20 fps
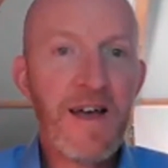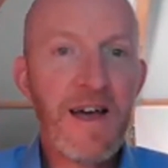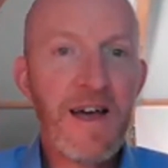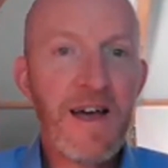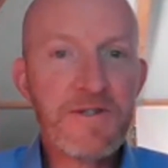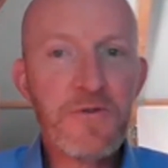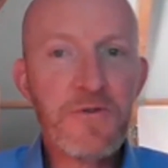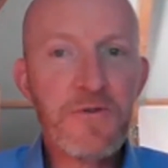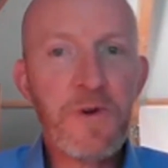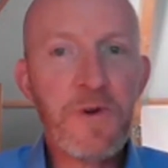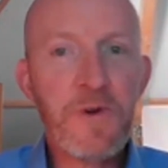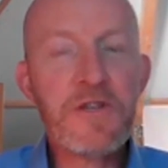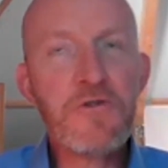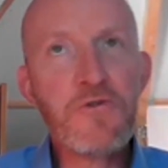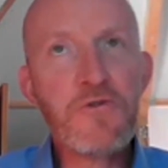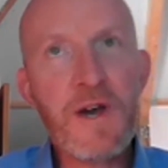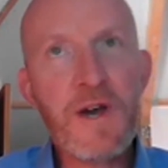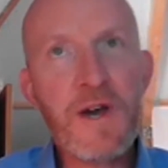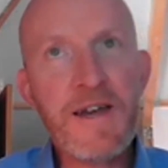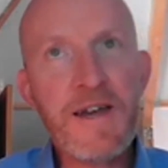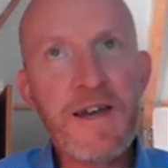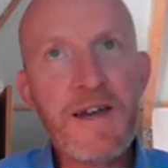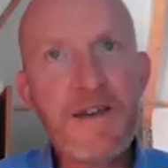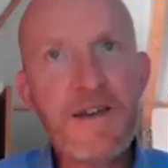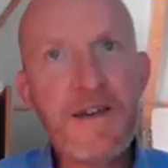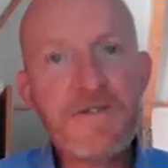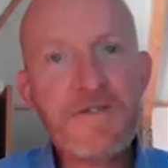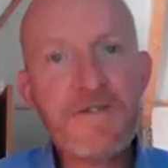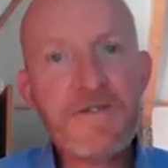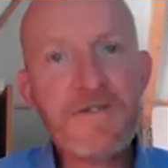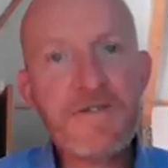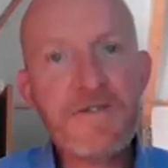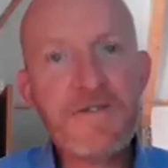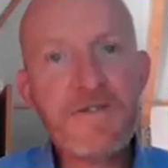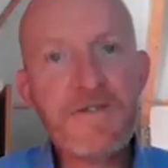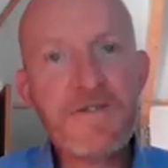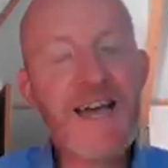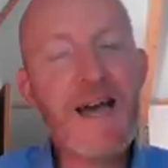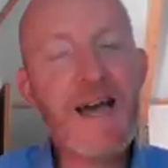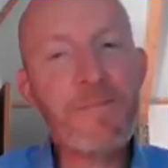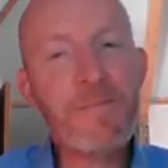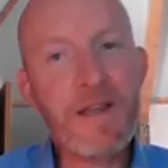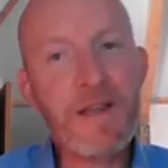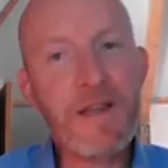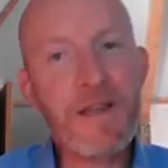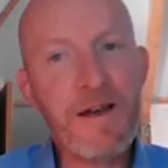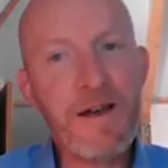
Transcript: So when you so the exam, and